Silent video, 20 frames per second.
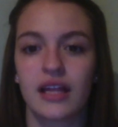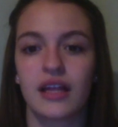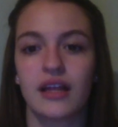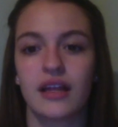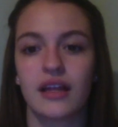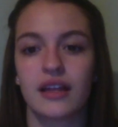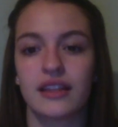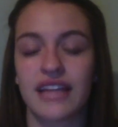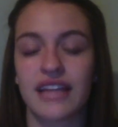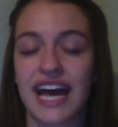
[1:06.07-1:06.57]

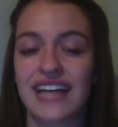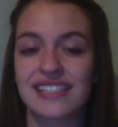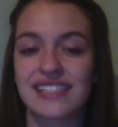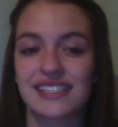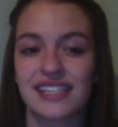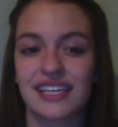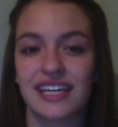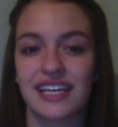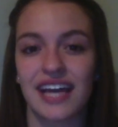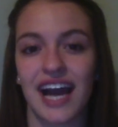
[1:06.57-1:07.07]

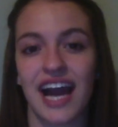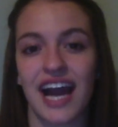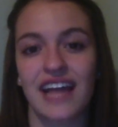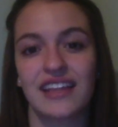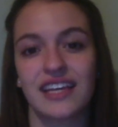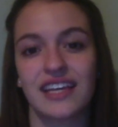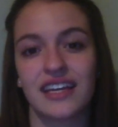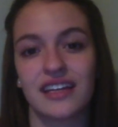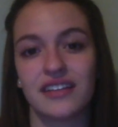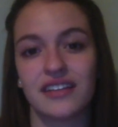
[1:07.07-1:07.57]
Lastly, I
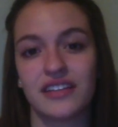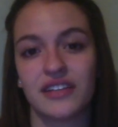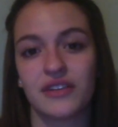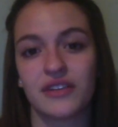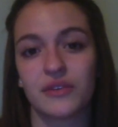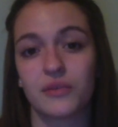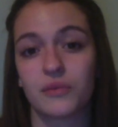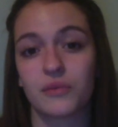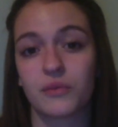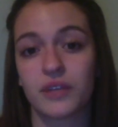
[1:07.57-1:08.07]
think a
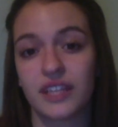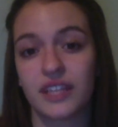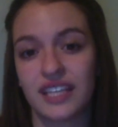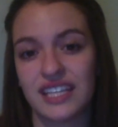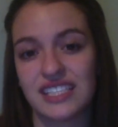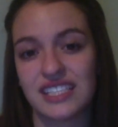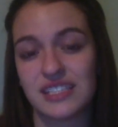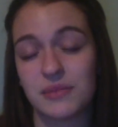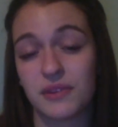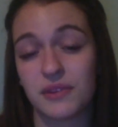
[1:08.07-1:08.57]
leader really
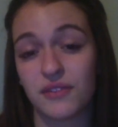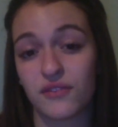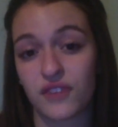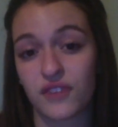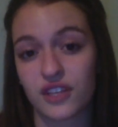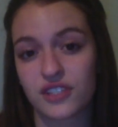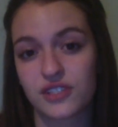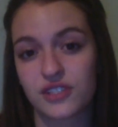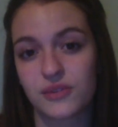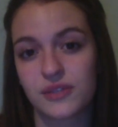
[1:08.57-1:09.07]
needs to be
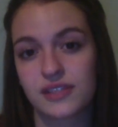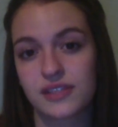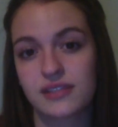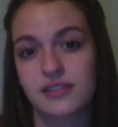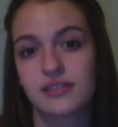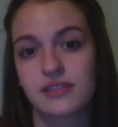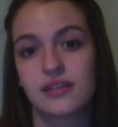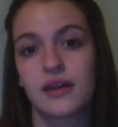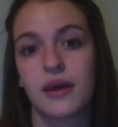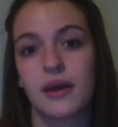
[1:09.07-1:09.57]

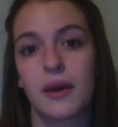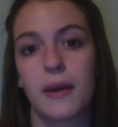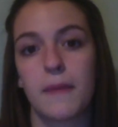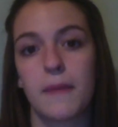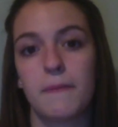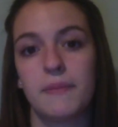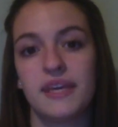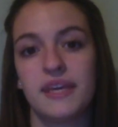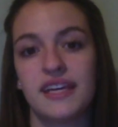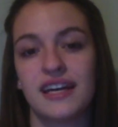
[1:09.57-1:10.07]
virtuous
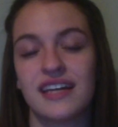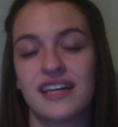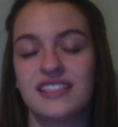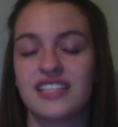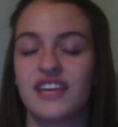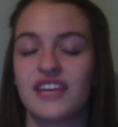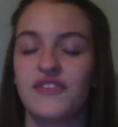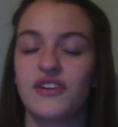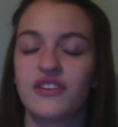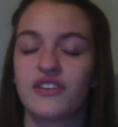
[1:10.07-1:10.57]
because
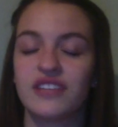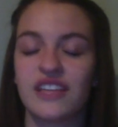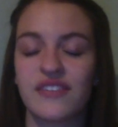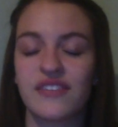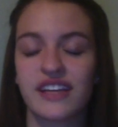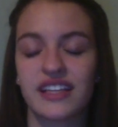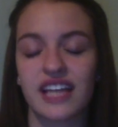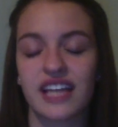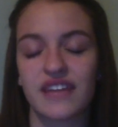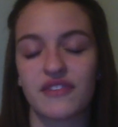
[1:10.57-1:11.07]
if you're
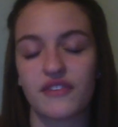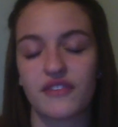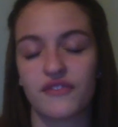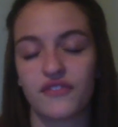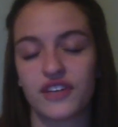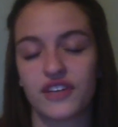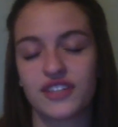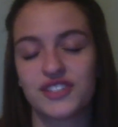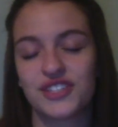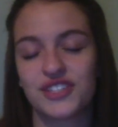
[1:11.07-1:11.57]
living a life of
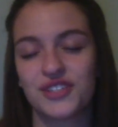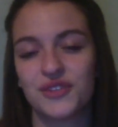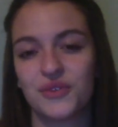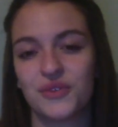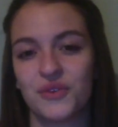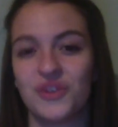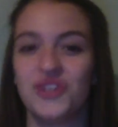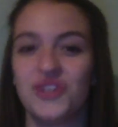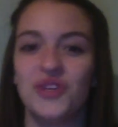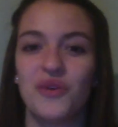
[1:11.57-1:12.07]

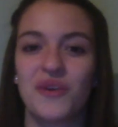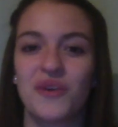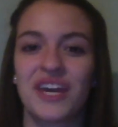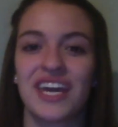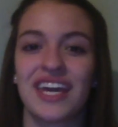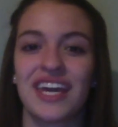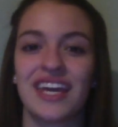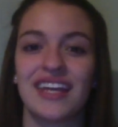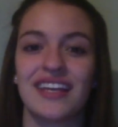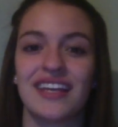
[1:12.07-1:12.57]
virtue, you
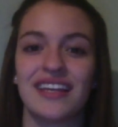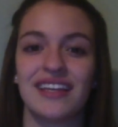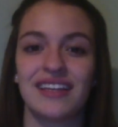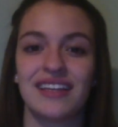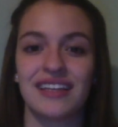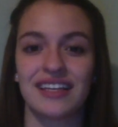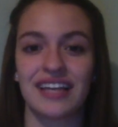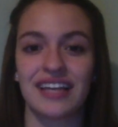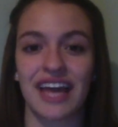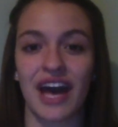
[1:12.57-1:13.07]
can
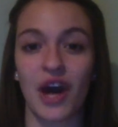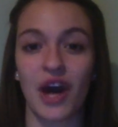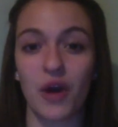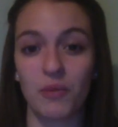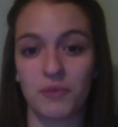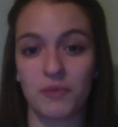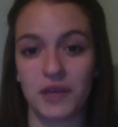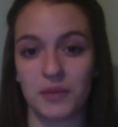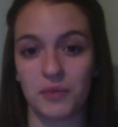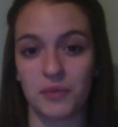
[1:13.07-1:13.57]

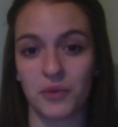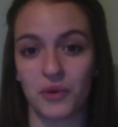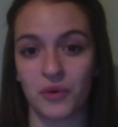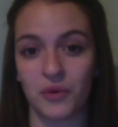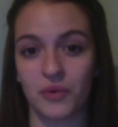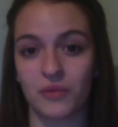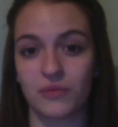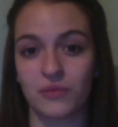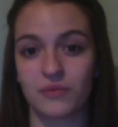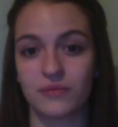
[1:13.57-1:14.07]
help
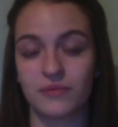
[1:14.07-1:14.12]
people